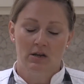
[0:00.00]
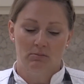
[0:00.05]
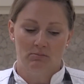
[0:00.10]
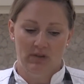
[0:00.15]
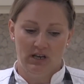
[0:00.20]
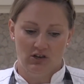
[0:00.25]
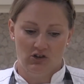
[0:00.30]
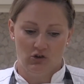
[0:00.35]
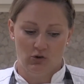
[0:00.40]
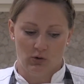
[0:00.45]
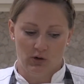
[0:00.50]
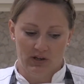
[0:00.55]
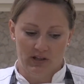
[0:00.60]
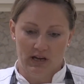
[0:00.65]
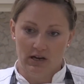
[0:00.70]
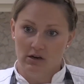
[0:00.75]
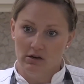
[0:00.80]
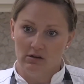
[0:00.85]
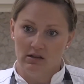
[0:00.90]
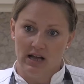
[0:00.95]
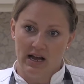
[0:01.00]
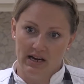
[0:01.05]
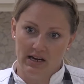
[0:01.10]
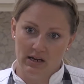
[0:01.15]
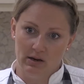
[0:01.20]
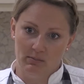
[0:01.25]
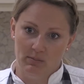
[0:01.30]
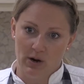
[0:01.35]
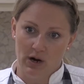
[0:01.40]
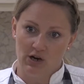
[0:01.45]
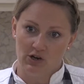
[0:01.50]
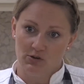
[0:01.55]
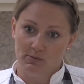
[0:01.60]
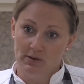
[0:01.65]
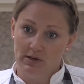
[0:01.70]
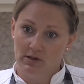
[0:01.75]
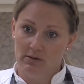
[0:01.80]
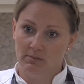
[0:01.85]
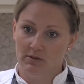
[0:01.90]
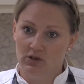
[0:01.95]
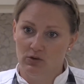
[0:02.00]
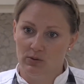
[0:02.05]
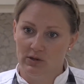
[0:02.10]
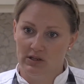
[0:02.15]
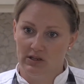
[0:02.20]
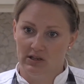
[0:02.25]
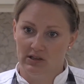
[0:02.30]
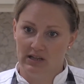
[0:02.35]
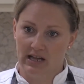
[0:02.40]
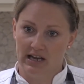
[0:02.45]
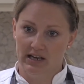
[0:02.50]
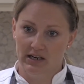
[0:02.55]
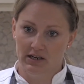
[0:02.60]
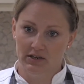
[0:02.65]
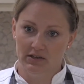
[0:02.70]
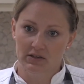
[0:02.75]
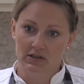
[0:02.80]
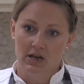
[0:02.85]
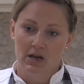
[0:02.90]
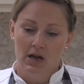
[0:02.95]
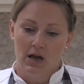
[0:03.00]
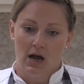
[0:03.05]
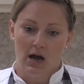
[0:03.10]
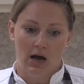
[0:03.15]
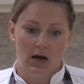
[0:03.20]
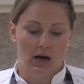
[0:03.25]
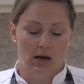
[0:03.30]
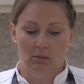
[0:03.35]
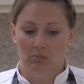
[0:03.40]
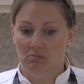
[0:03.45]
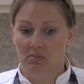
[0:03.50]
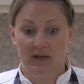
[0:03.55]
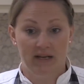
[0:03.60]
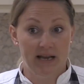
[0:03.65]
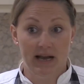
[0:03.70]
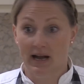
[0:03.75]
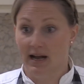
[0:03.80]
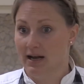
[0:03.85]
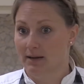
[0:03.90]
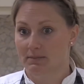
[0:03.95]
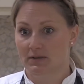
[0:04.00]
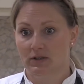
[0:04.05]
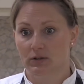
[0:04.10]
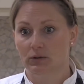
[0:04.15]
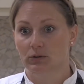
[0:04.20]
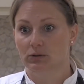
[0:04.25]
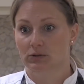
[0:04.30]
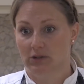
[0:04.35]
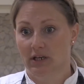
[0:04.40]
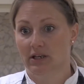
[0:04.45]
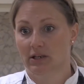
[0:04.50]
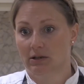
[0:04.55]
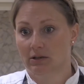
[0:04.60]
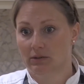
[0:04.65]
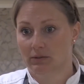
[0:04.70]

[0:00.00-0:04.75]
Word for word: Make sure that you're lining parchment in between the layers. But yeah, absolutely.